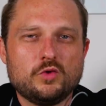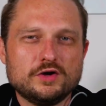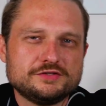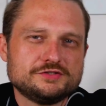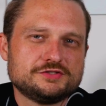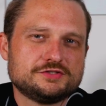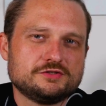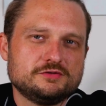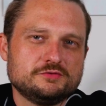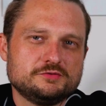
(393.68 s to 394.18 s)
One
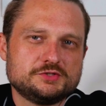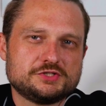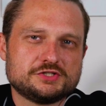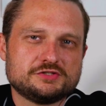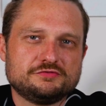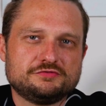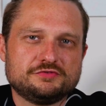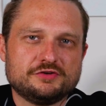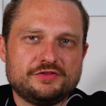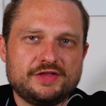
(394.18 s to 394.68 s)

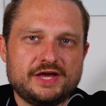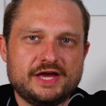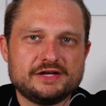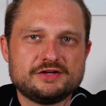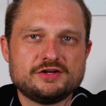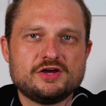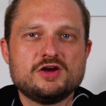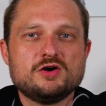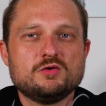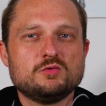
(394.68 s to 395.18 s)
solution for
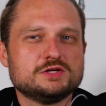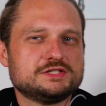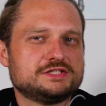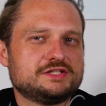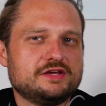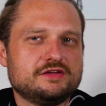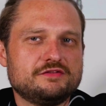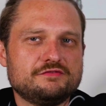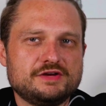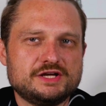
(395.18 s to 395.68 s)
that was
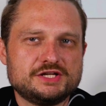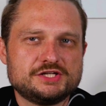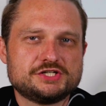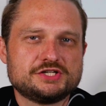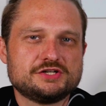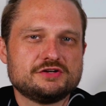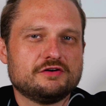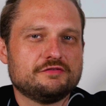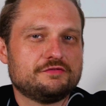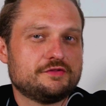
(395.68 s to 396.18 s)
the
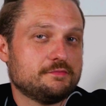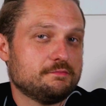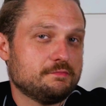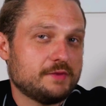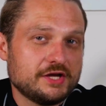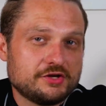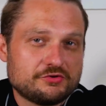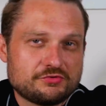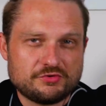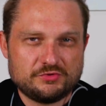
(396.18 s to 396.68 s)
invention of the
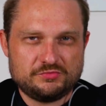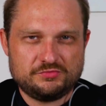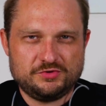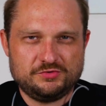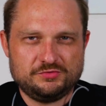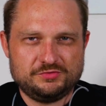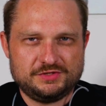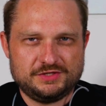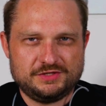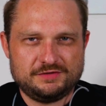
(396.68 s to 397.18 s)
micro
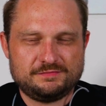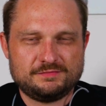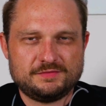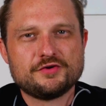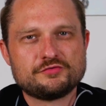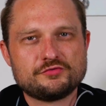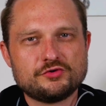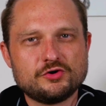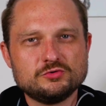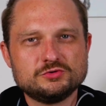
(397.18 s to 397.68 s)
rotor. The
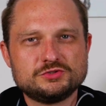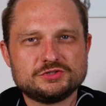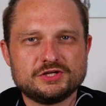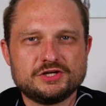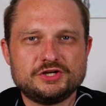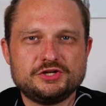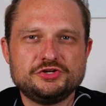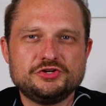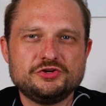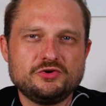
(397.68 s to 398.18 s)

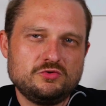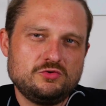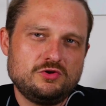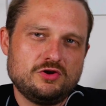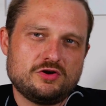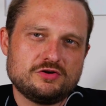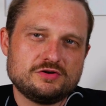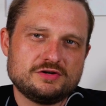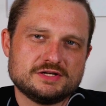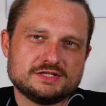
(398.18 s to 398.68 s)
rotor no
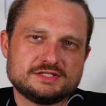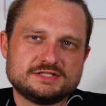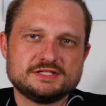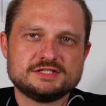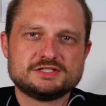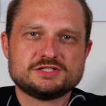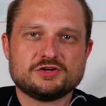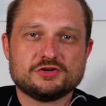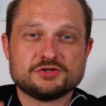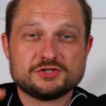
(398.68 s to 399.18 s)
longer
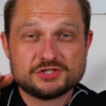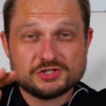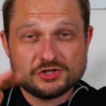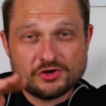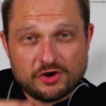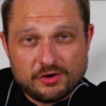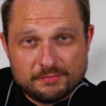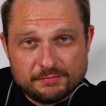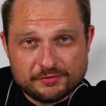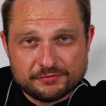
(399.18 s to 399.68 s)
sits on
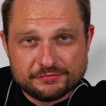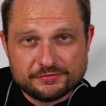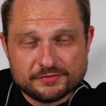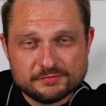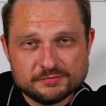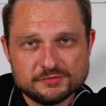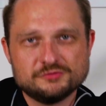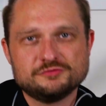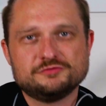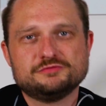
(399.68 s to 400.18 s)
top of the
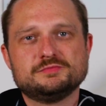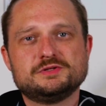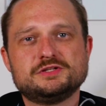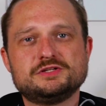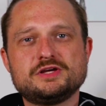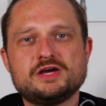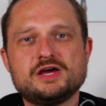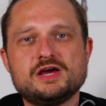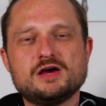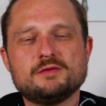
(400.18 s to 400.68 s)

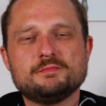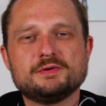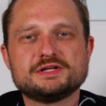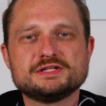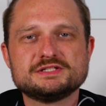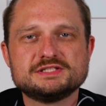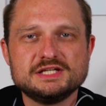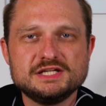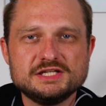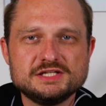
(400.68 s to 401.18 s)
movement, but
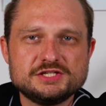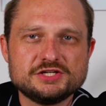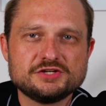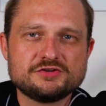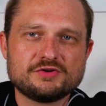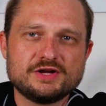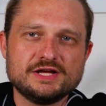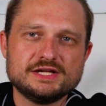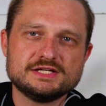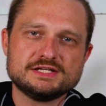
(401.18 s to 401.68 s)
is
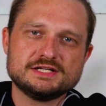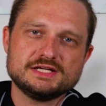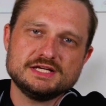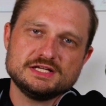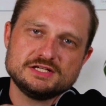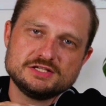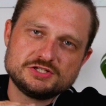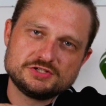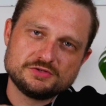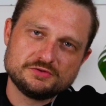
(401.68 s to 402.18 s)
integrated
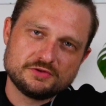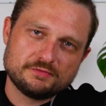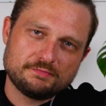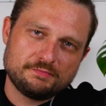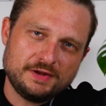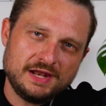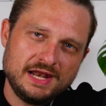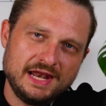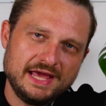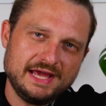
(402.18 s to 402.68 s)
into the
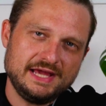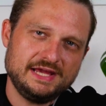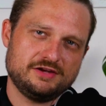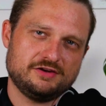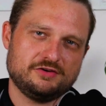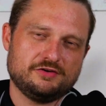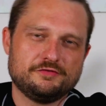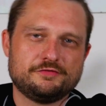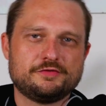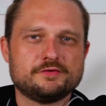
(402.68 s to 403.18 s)

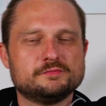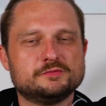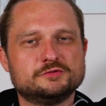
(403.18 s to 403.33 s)
plane of the